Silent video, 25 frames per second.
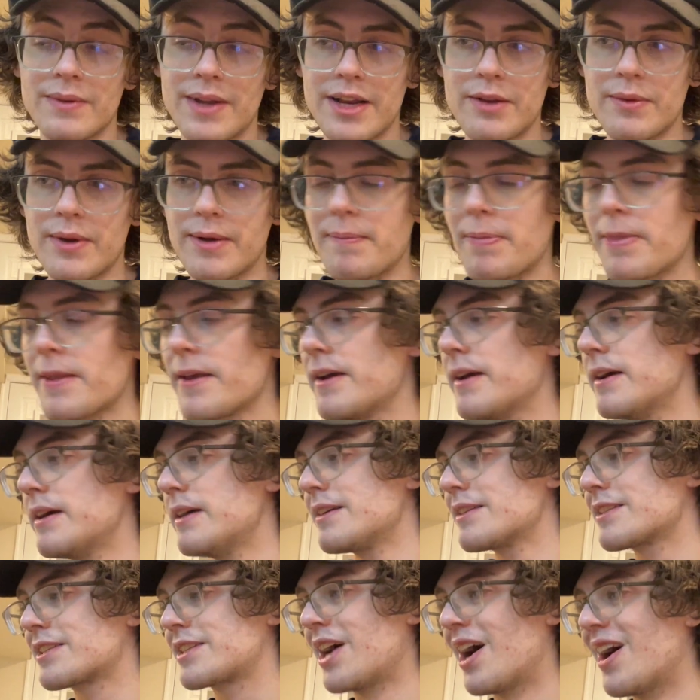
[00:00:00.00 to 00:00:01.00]
Anyway,
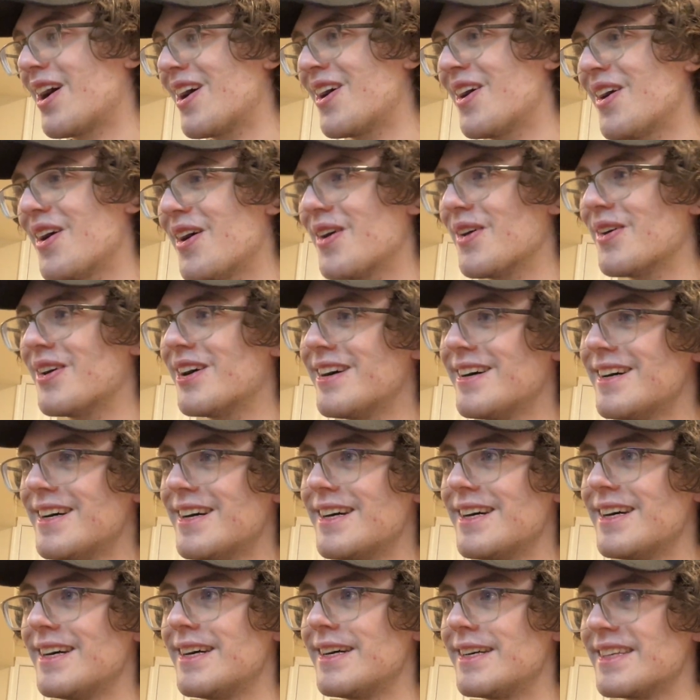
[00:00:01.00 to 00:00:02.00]
so
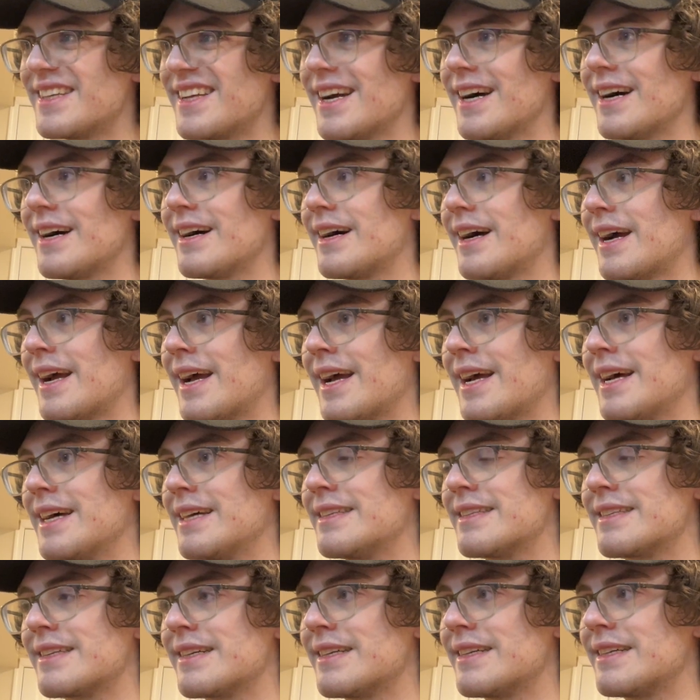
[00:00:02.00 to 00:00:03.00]
yeah,
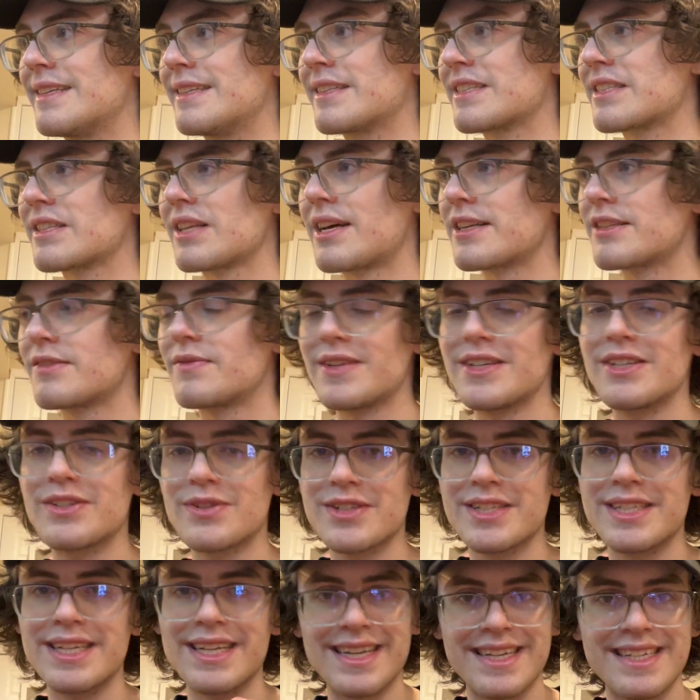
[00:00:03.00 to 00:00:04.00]
and just lots of
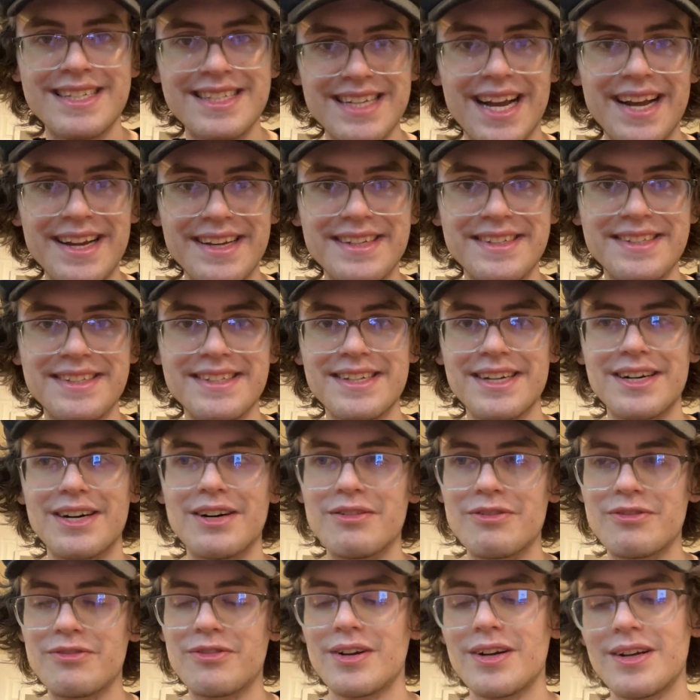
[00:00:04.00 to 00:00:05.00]
interesting, exciting
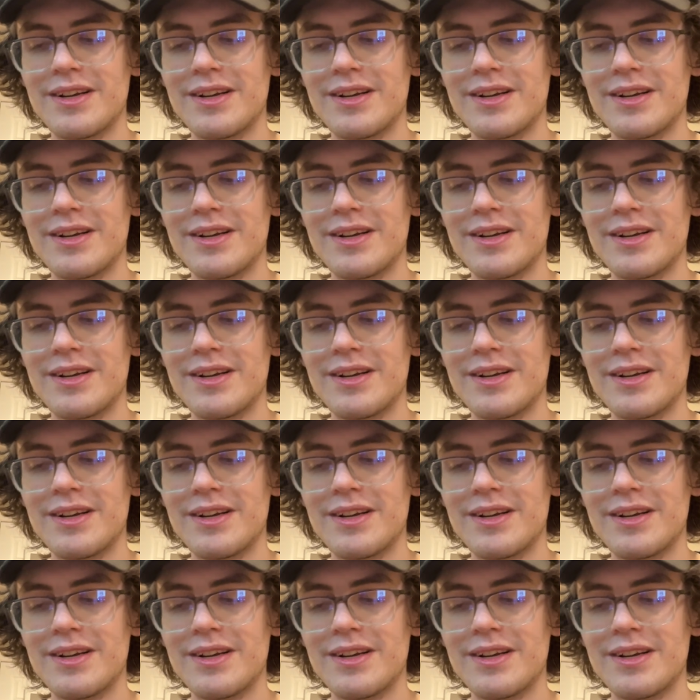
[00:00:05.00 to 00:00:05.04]
stuff.